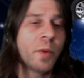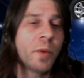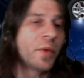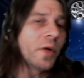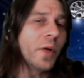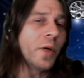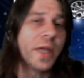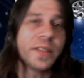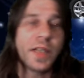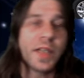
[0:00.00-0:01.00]
a Bitcoin
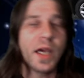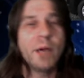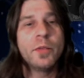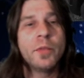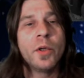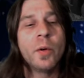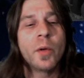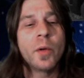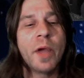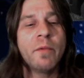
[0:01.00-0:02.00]
ATM,
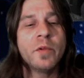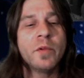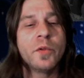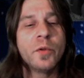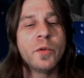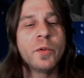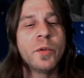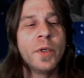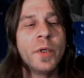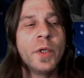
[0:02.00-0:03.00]
or having
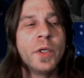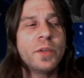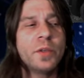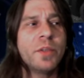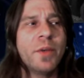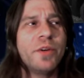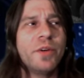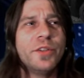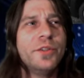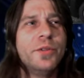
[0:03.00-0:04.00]
to, some
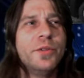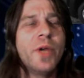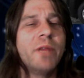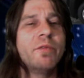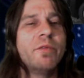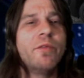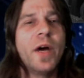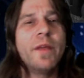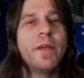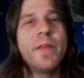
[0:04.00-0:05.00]
areas you can't even
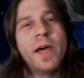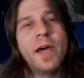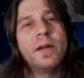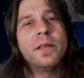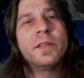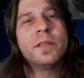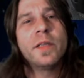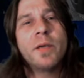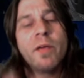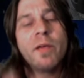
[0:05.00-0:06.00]
find that. It's
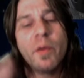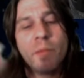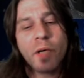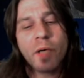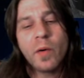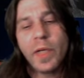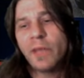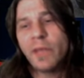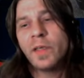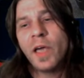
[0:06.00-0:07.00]
like having a
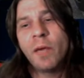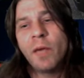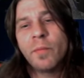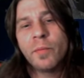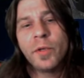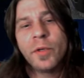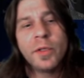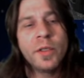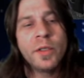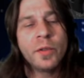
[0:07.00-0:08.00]
Bitcoin ATM,
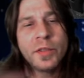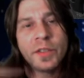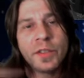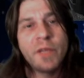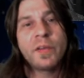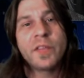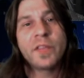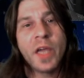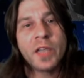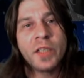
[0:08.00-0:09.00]
but, it's a Safex
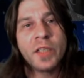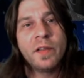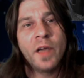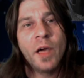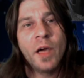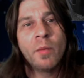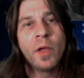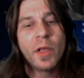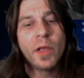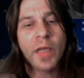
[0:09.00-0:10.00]
Cash ATM,
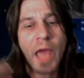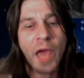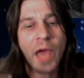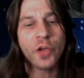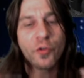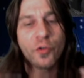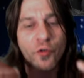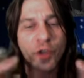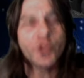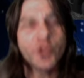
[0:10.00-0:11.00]
like at your
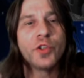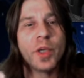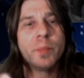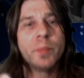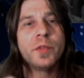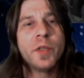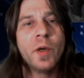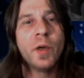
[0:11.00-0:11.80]
fingertips,